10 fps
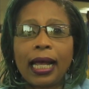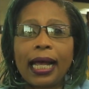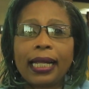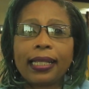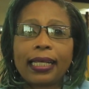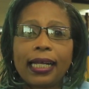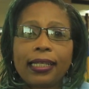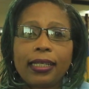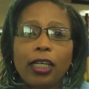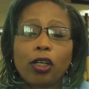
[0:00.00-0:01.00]
and
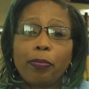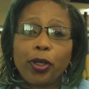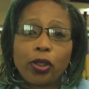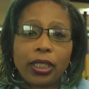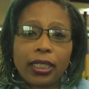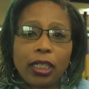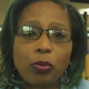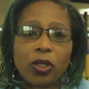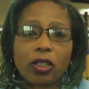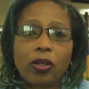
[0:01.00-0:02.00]
that the community
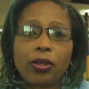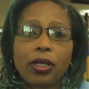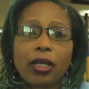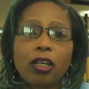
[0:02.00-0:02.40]
was on the